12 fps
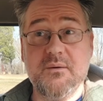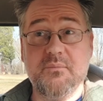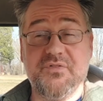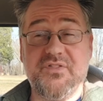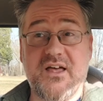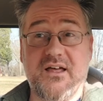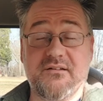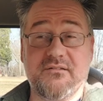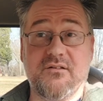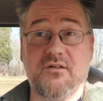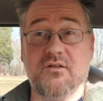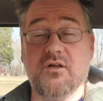but
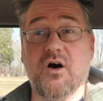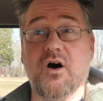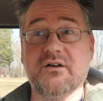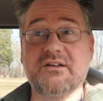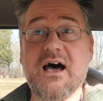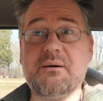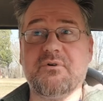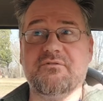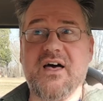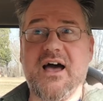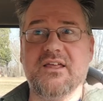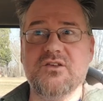then on top
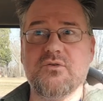of that,